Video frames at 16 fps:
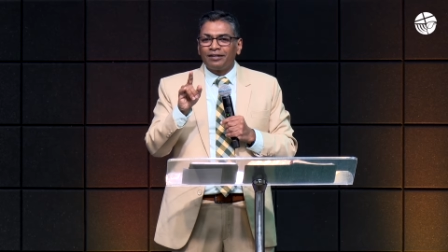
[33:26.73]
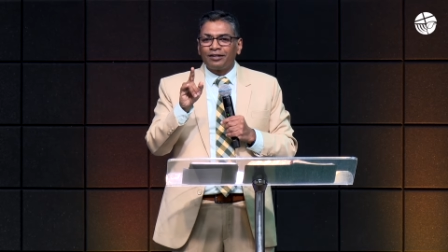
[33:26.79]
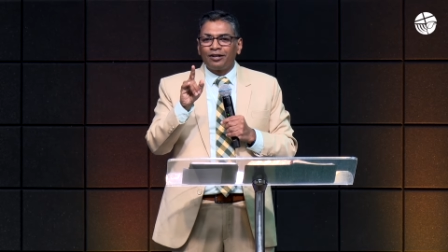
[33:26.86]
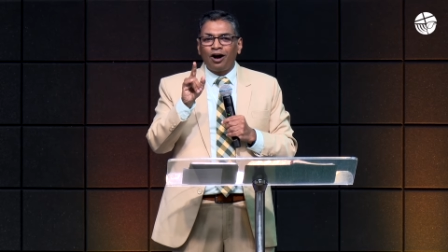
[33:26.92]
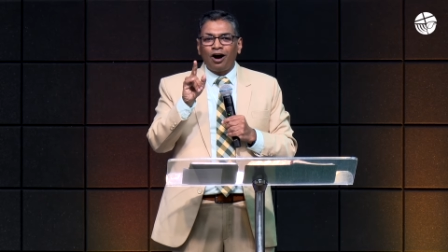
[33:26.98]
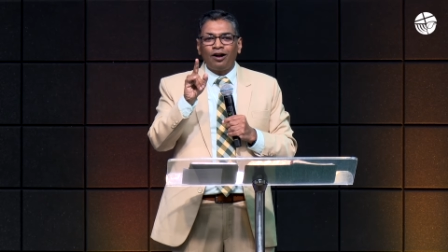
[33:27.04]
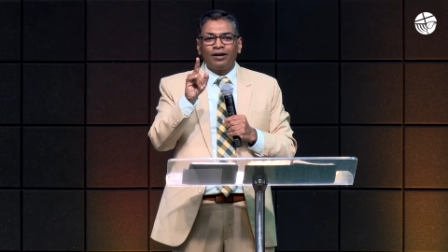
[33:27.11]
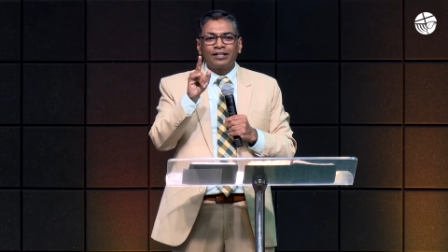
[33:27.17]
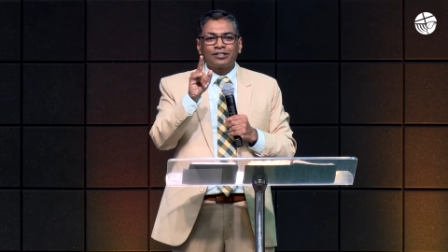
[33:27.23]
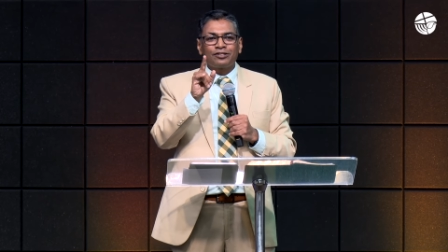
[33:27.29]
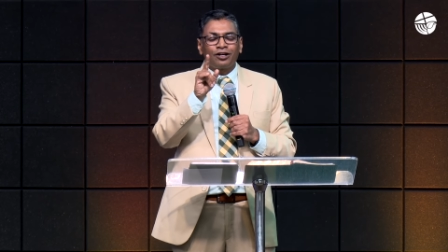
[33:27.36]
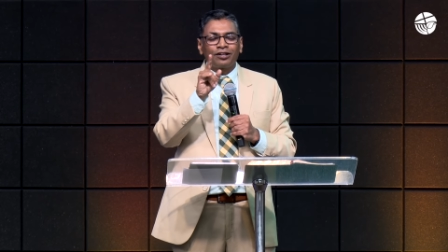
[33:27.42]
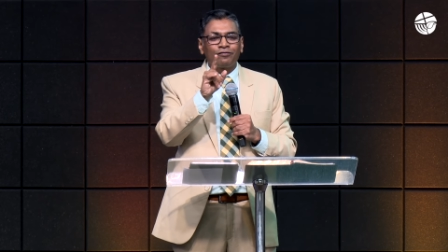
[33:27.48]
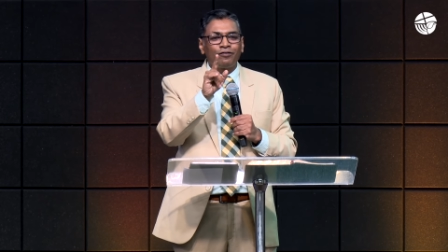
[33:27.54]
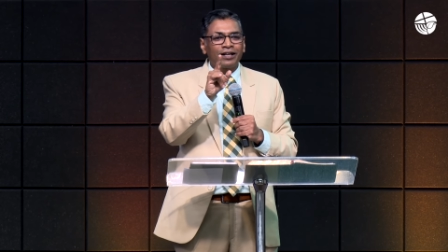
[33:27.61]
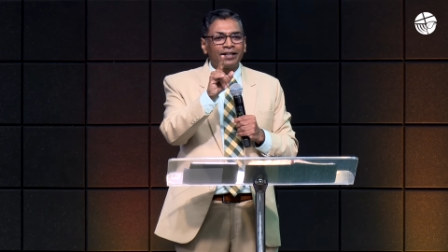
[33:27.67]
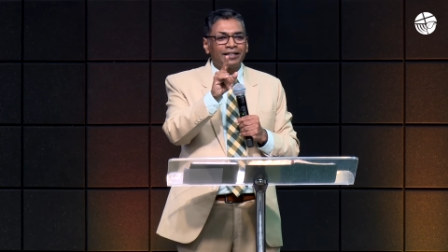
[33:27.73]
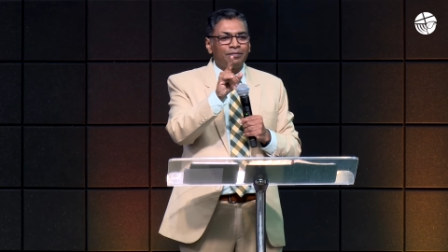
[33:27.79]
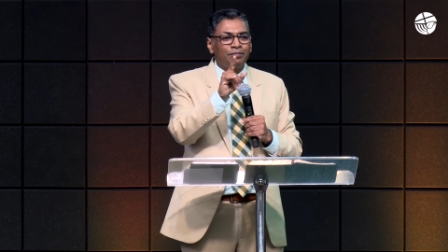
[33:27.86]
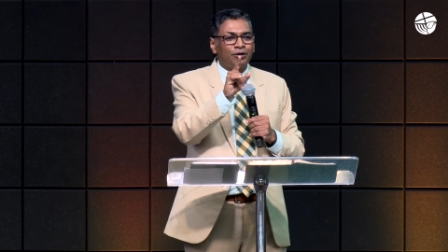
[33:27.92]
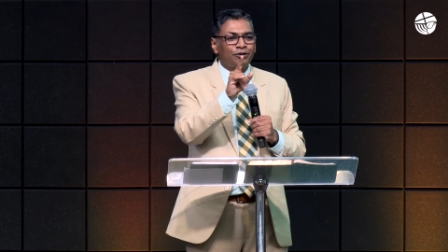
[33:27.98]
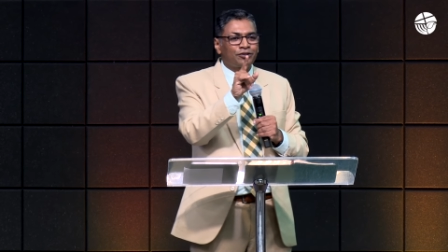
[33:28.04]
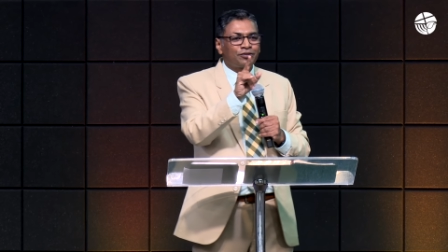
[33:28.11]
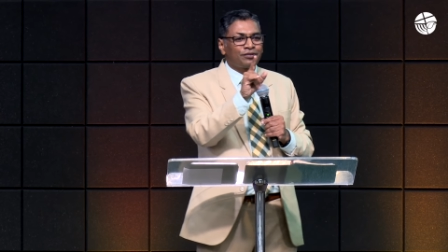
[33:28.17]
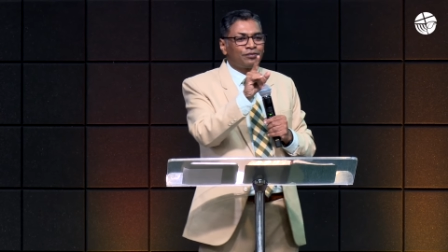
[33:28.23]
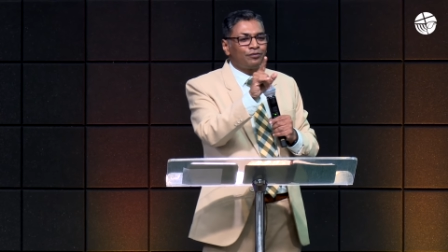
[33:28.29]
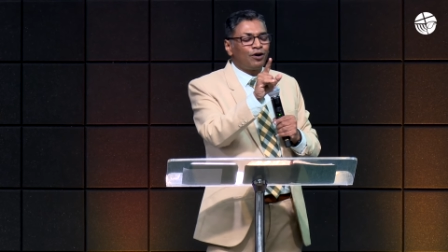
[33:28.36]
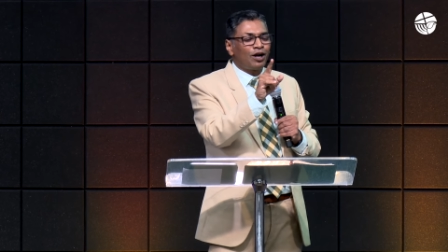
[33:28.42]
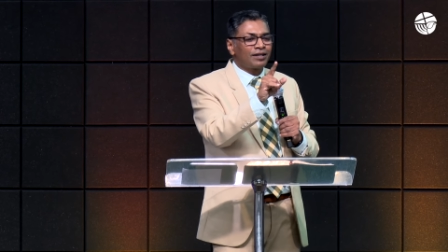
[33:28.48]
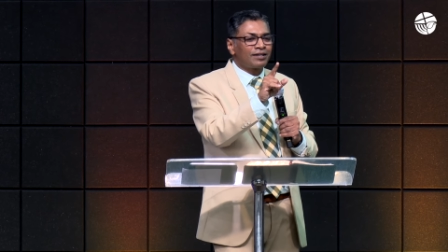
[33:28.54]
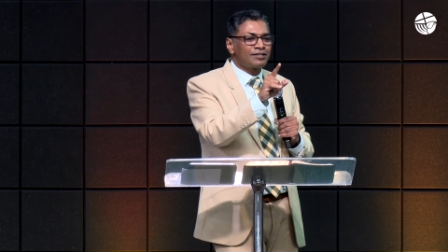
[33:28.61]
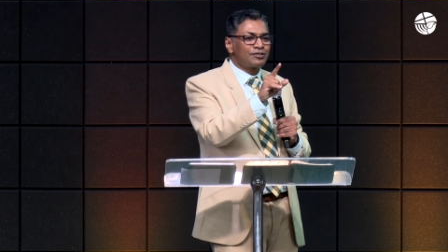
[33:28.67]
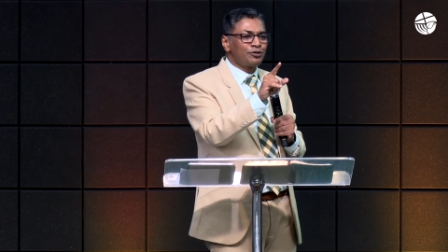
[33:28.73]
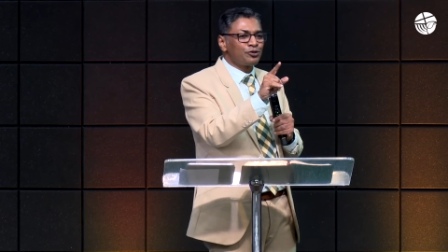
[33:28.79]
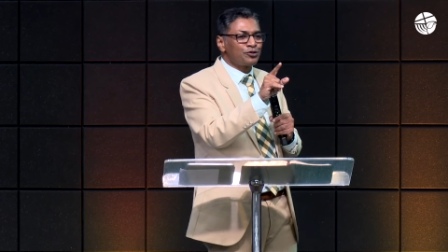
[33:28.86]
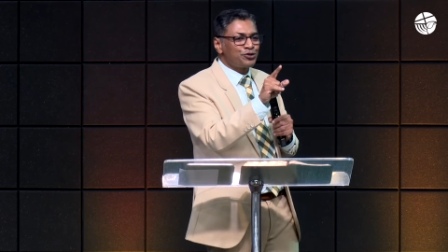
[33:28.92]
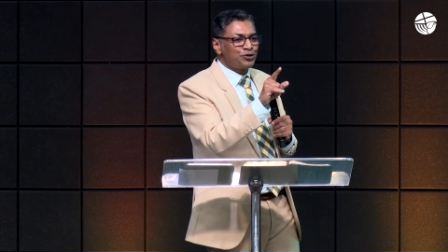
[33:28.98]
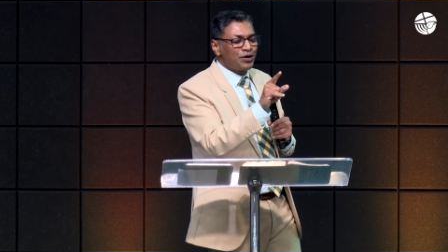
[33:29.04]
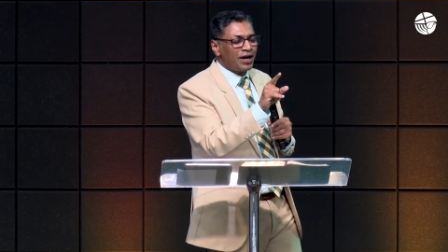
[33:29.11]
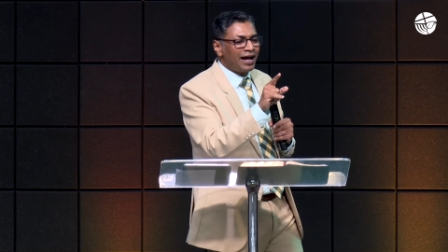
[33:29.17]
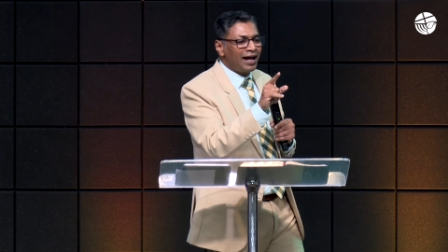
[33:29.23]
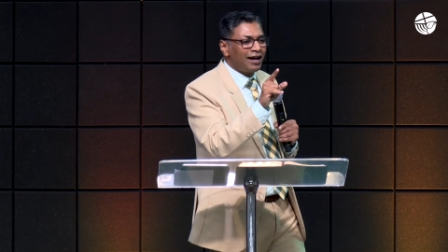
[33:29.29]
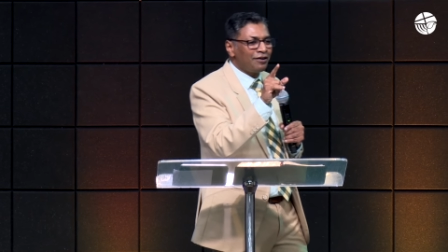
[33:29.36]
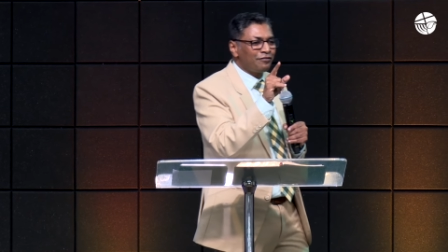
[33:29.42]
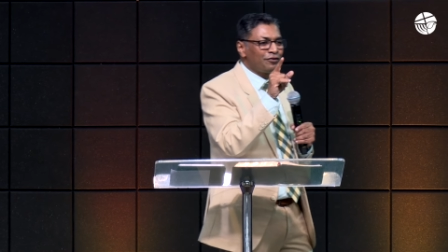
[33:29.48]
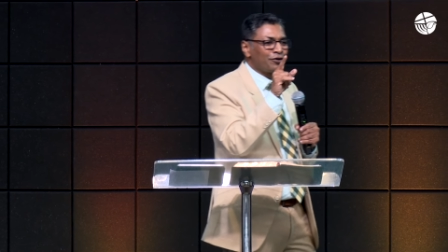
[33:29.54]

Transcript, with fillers: God is not worried about what resource you have